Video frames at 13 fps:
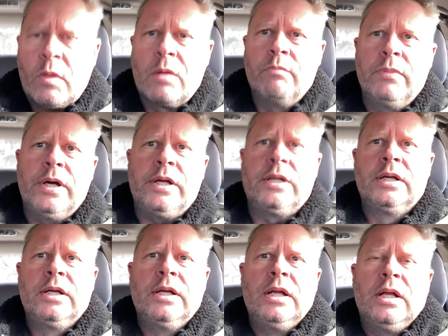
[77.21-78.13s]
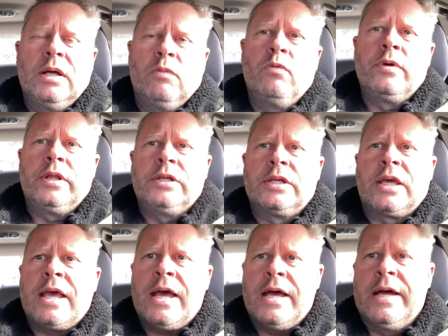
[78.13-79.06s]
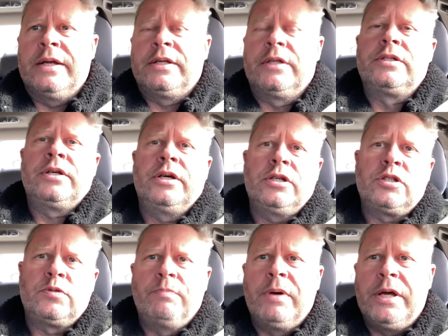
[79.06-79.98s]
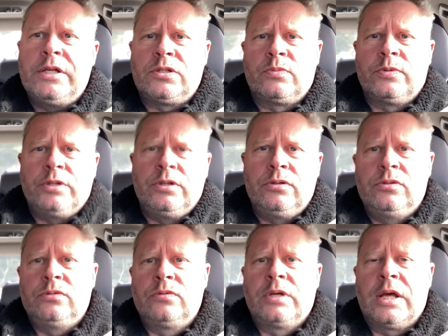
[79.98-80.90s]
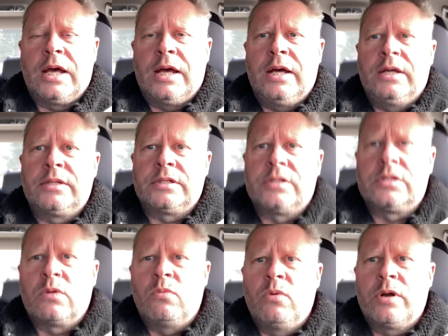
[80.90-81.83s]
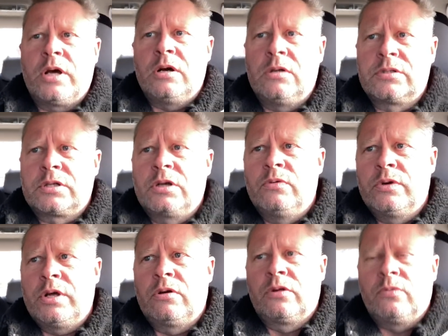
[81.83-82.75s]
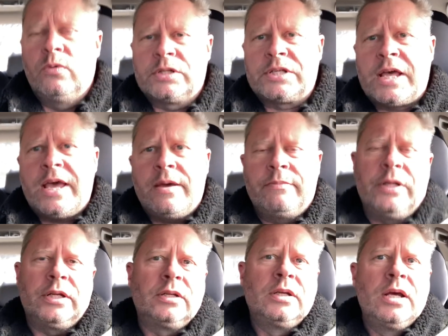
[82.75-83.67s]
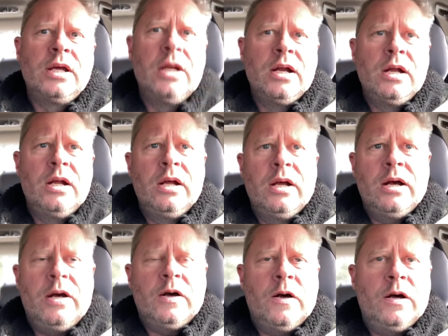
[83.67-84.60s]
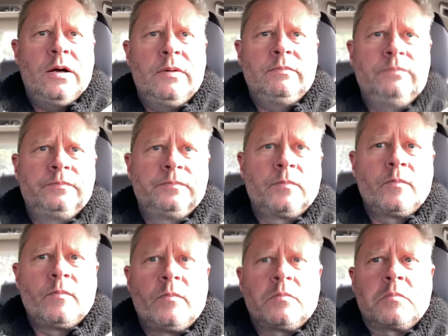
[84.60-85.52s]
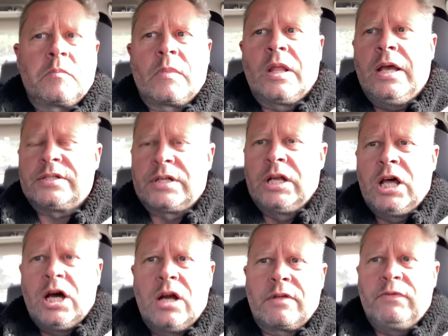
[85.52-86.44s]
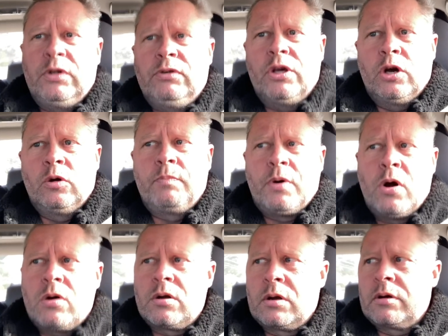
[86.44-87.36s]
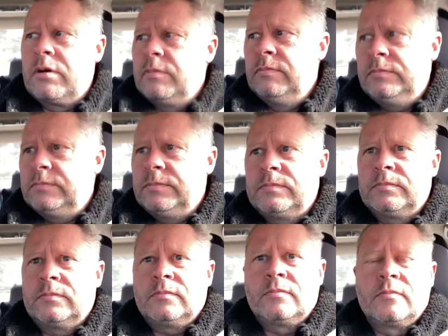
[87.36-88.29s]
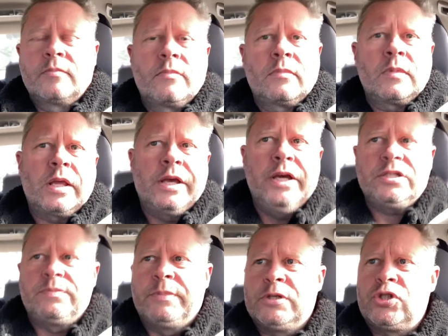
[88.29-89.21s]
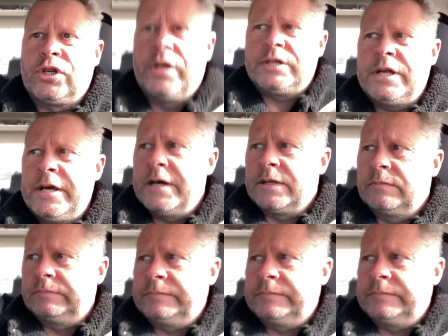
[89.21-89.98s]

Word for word: But wanted to kind of touch base with you guys as to what all's going on and what's happening. Um, as a lot of you know, Parler has been shut down